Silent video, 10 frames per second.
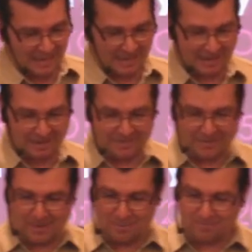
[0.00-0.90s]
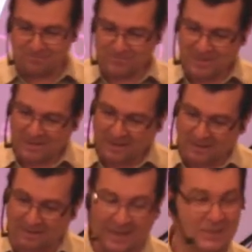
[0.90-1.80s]
And um,
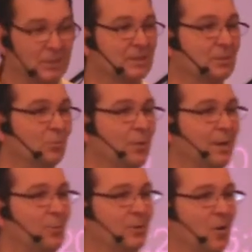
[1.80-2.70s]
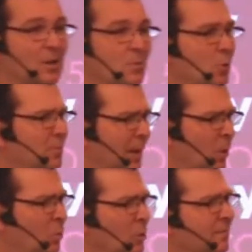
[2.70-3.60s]
last week we talked about the
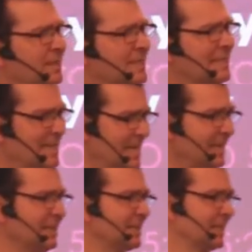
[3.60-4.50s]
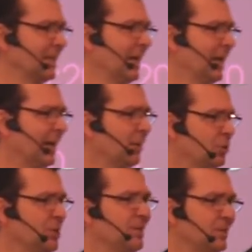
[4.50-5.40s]
parable of the seeds and how
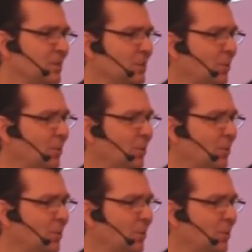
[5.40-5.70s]
Jesus